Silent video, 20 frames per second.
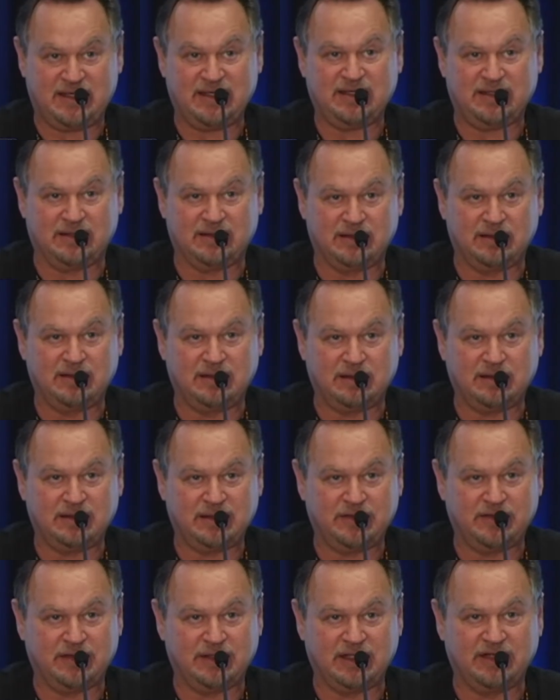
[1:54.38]
kid
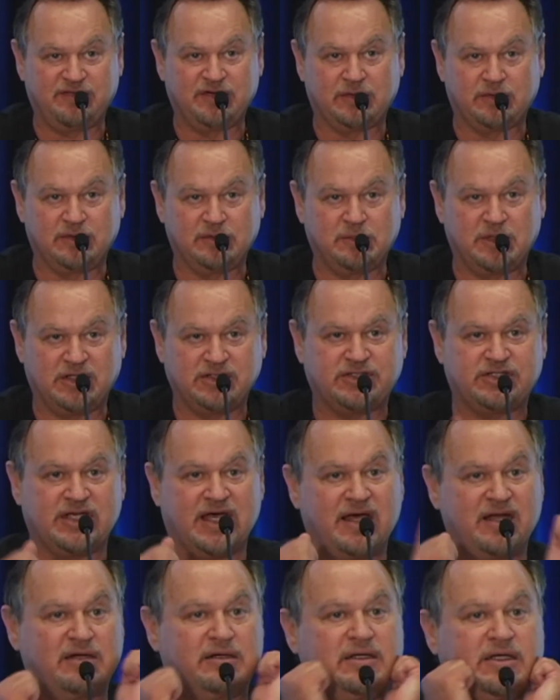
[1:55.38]
in the living room on
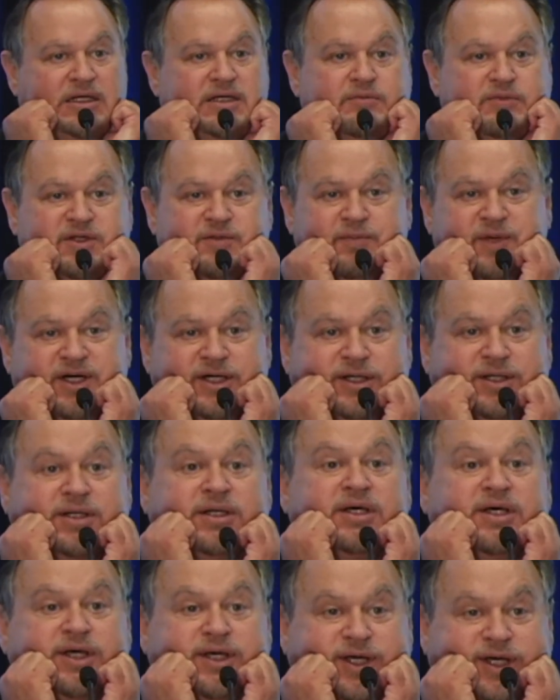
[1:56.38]
Saturday with my
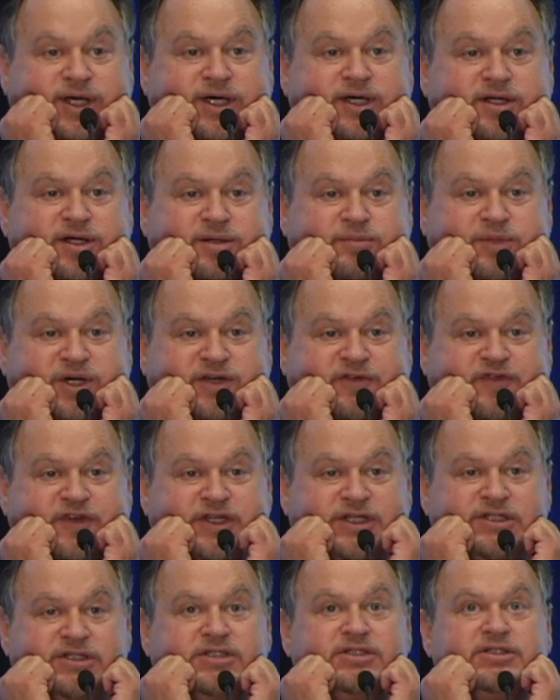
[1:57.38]
head on my
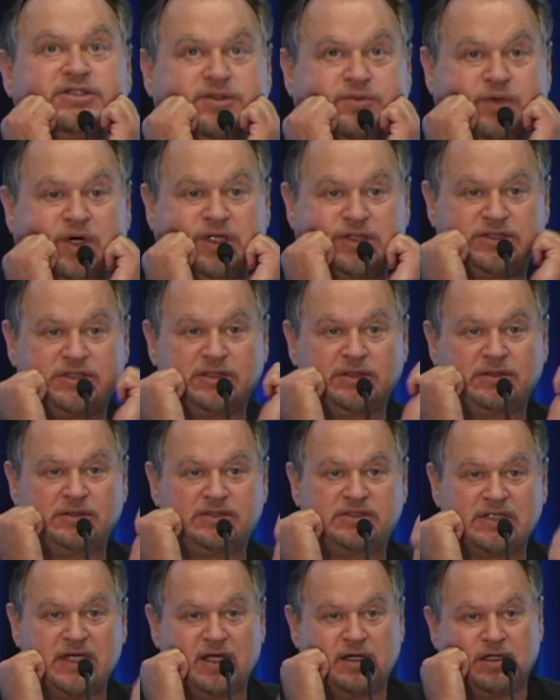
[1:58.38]
fists uh, watching
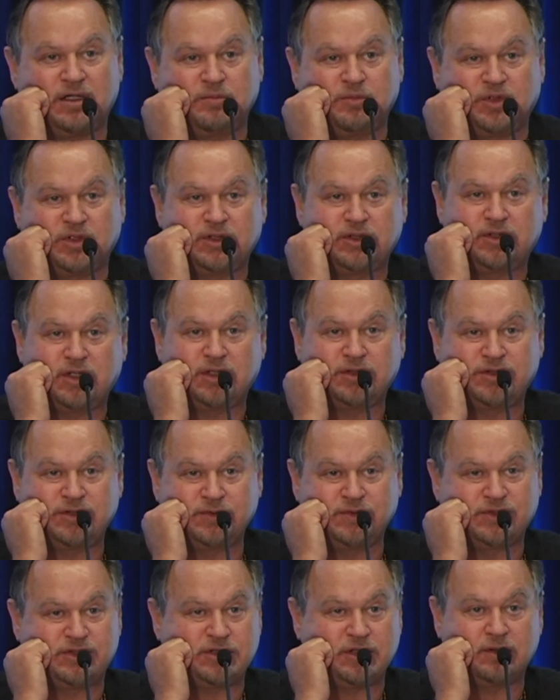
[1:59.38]
Saturday morning mm-hmm.
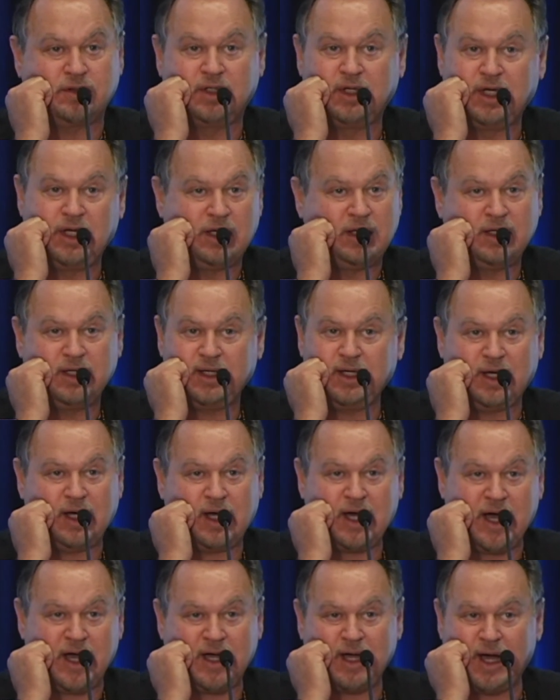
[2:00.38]
cartoons. Mm-hmm. So yeah,
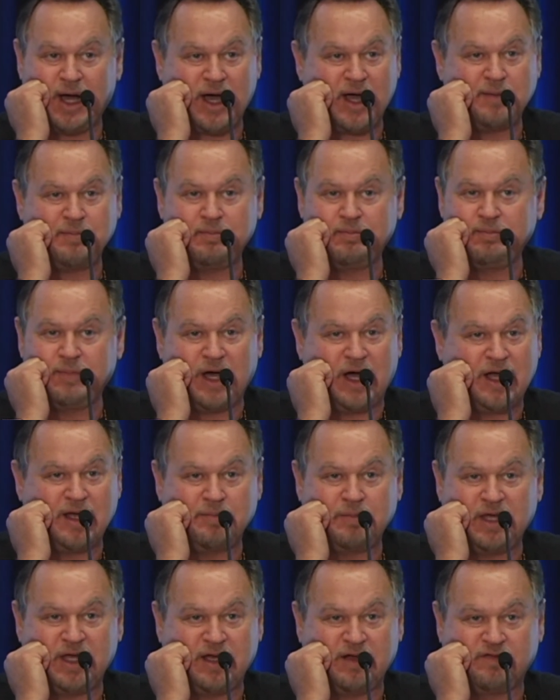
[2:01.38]
I, I'm
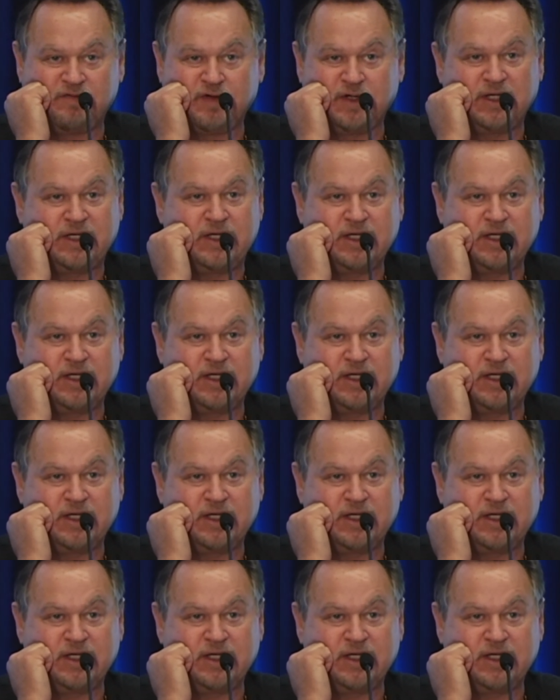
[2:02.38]
I'm every